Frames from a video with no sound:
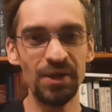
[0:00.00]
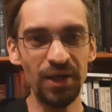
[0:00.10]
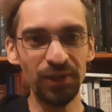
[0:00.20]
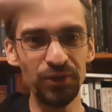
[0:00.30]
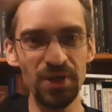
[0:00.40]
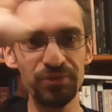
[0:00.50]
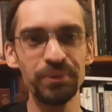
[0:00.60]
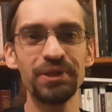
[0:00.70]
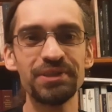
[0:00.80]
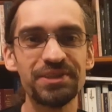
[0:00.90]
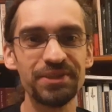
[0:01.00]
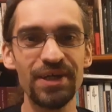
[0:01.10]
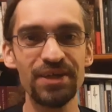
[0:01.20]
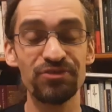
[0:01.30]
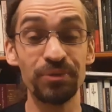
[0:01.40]
Hello everyone, it's
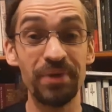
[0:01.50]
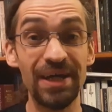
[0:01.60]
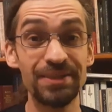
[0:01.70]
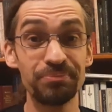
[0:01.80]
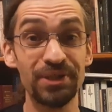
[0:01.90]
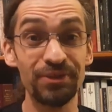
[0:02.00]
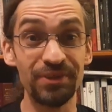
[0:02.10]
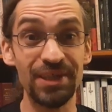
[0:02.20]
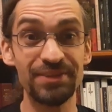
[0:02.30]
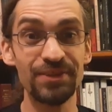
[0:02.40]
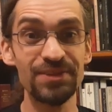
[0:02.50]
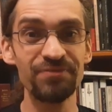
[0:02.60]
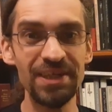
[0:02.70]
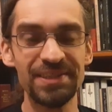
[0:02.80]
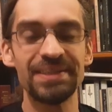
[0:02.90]
Greg from Edinburgh Renaissance
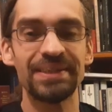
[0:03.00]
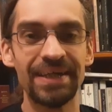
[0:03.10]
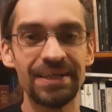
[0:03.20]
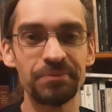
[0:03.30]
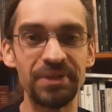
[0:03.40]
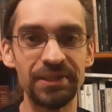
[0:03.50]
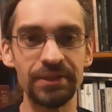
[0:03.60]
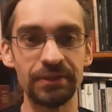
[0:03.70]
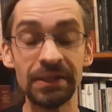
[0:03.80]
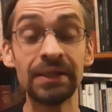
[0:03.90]
Fencing Academy here.